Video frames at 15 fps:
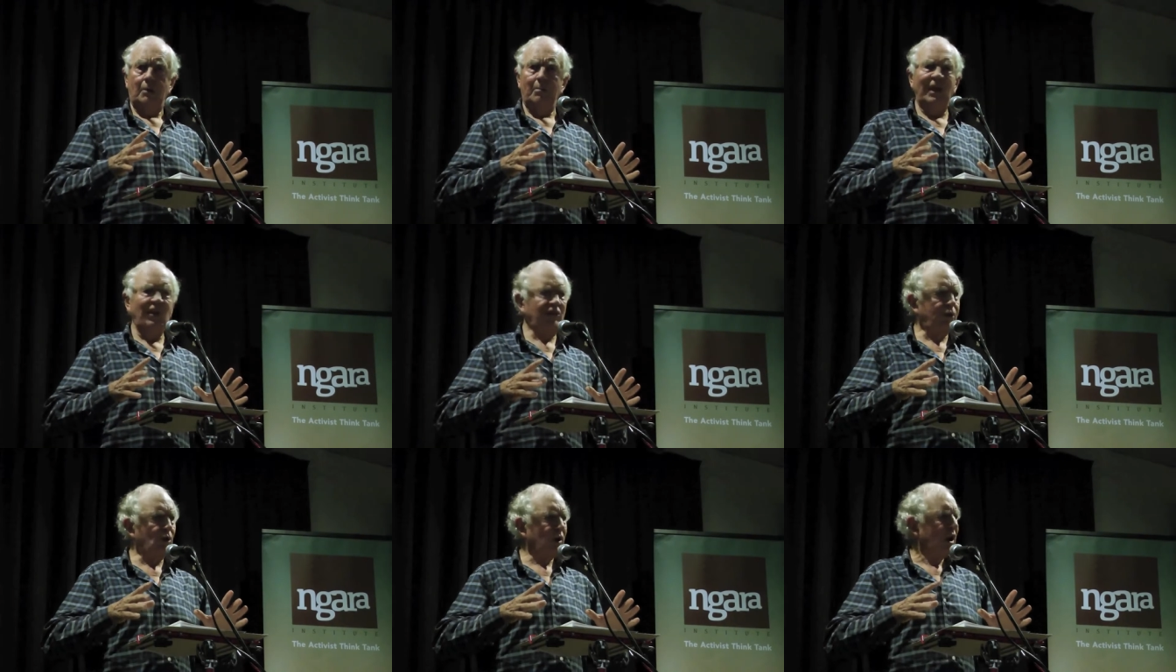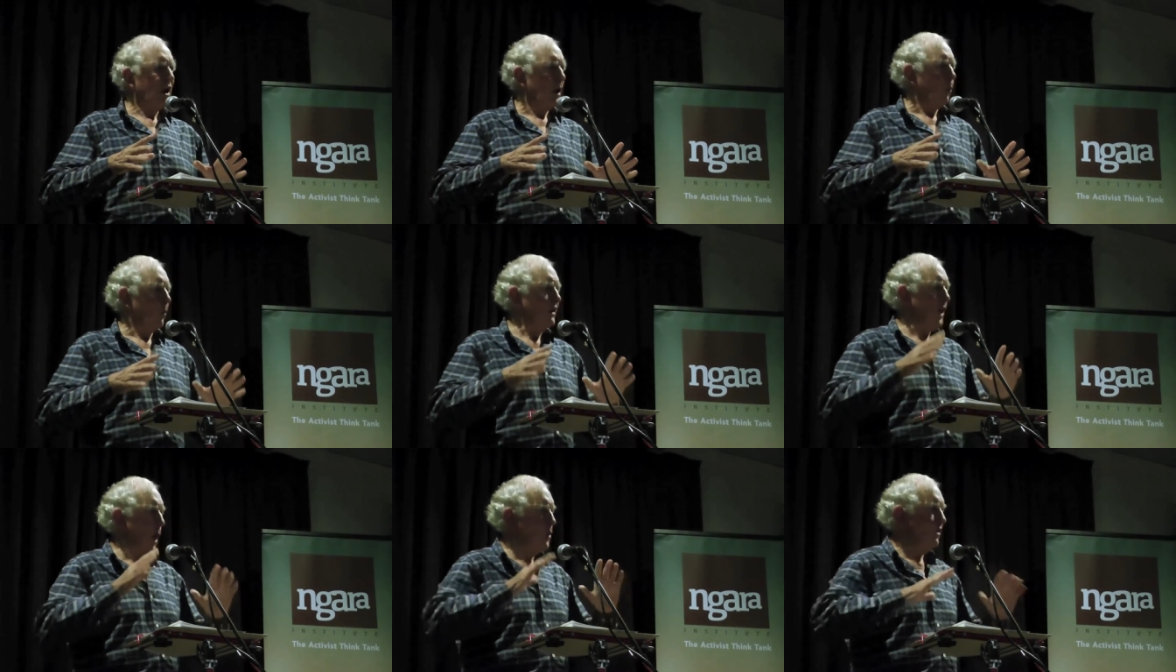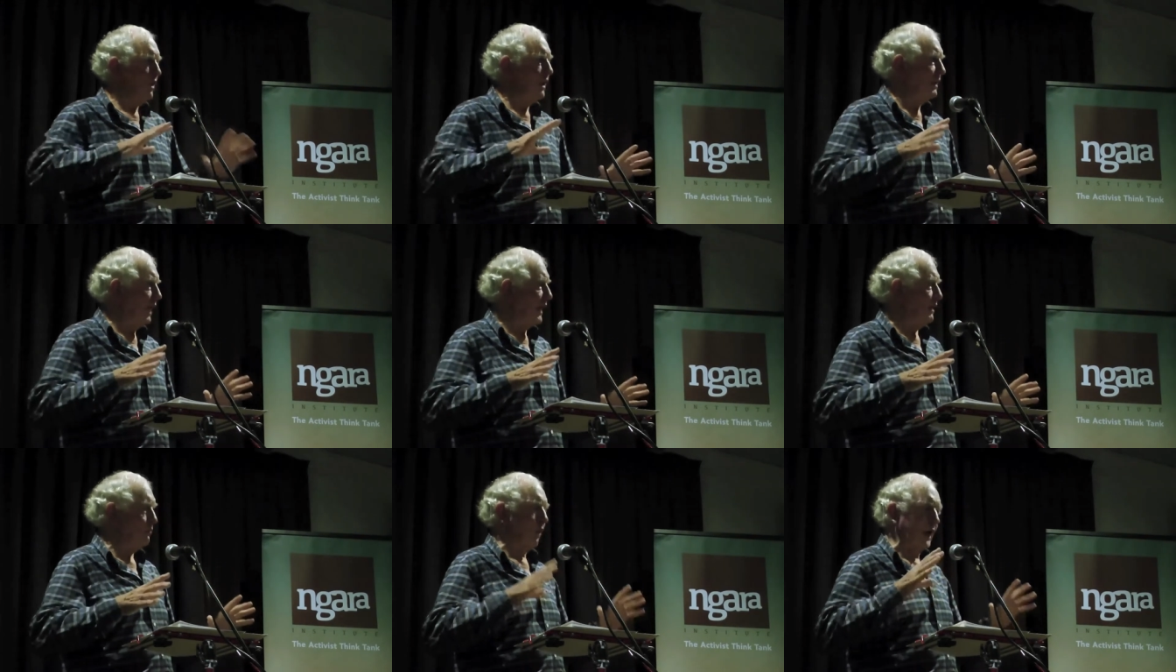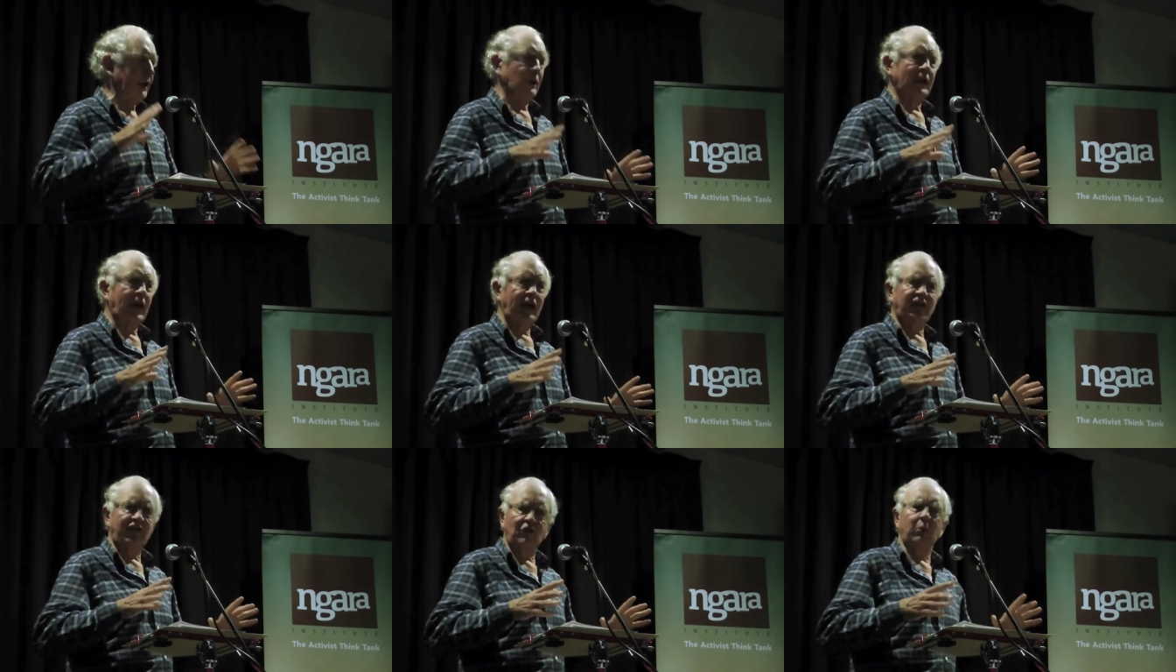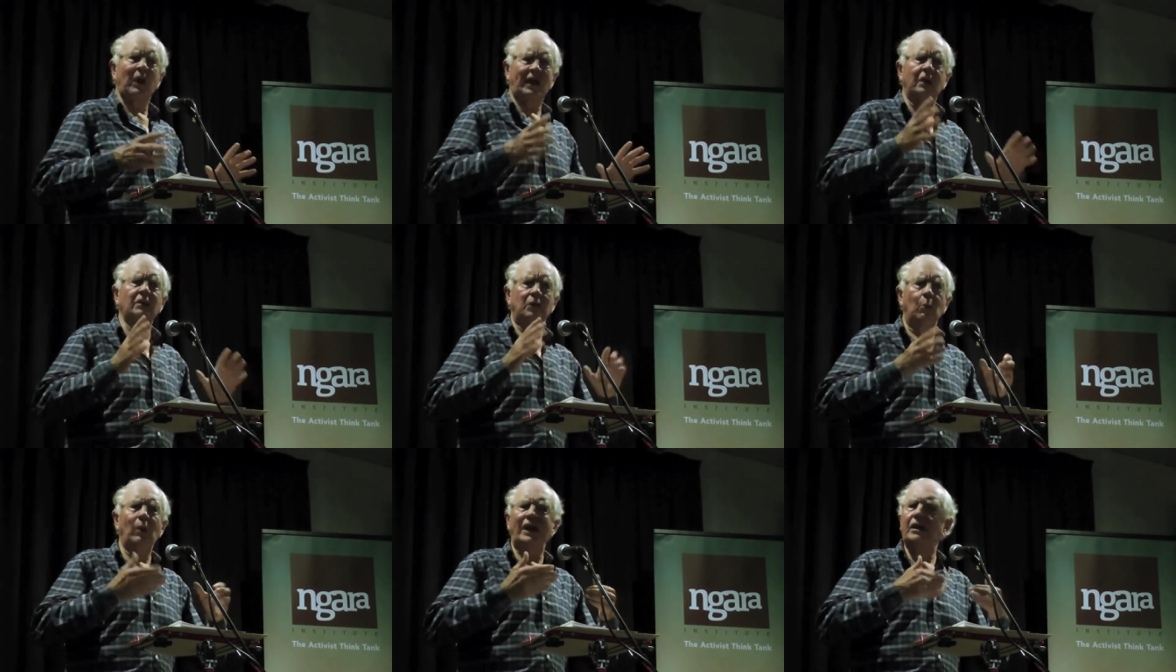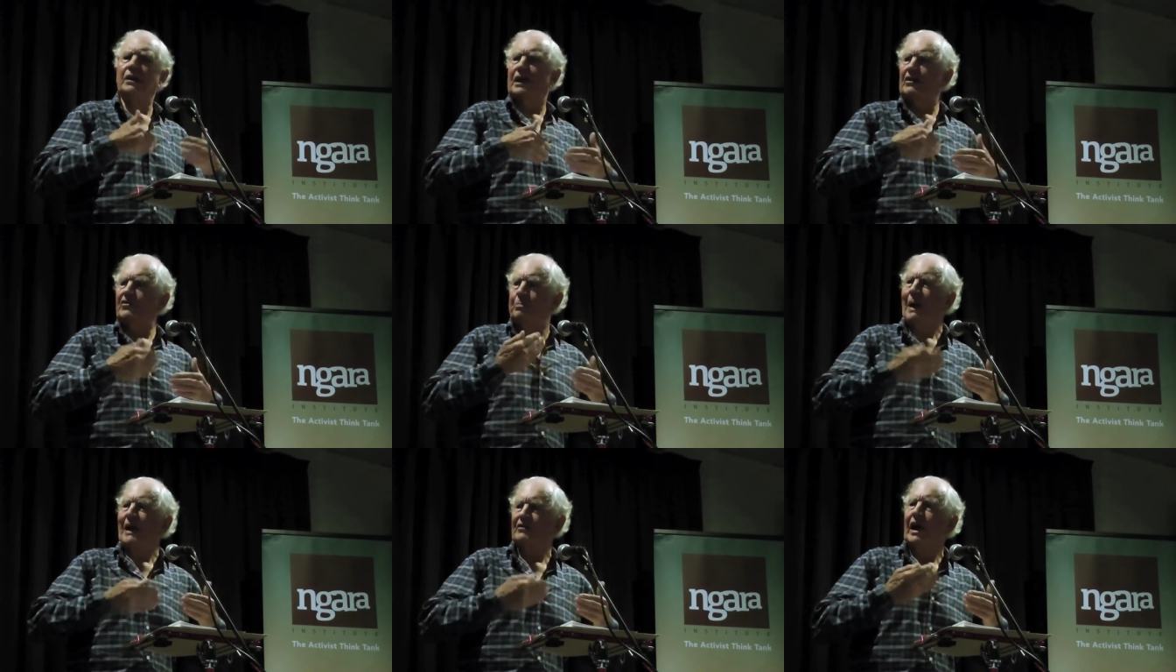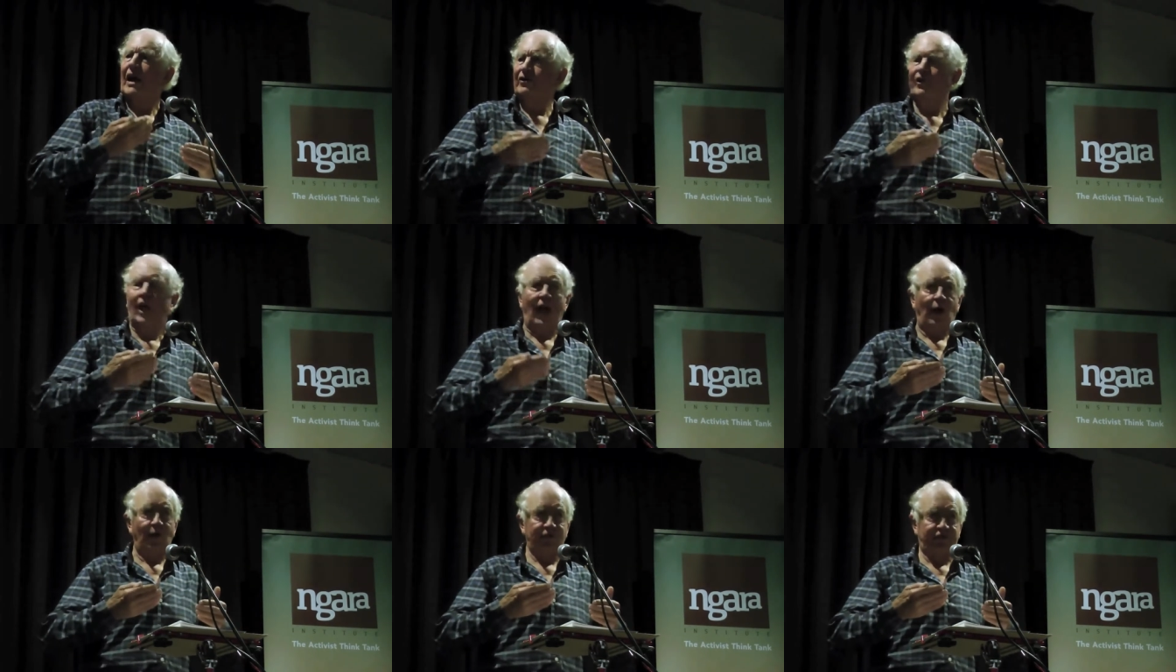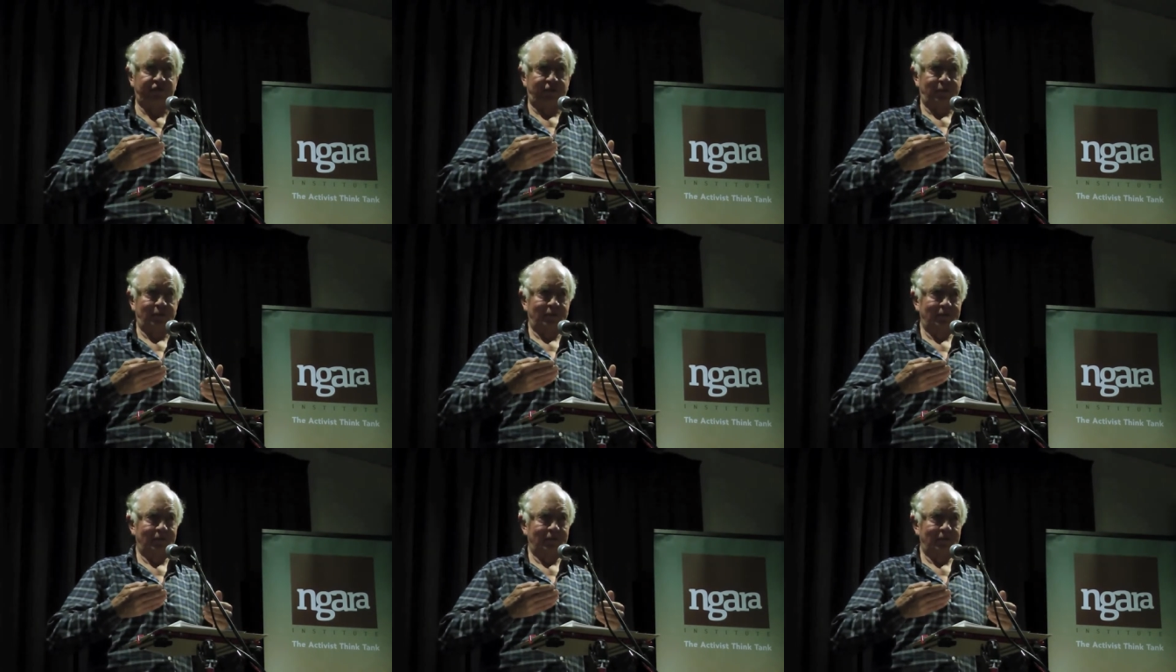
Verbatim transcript: means look, we don't need any regulations. We can we can inspect ourselves.